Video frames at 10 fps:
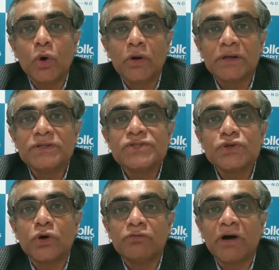organs
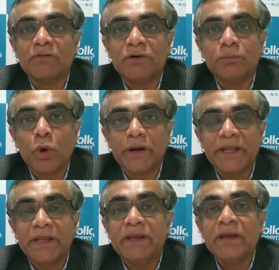of our
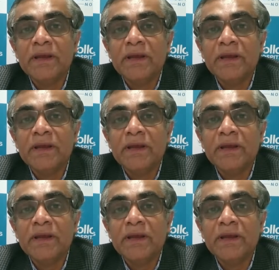body.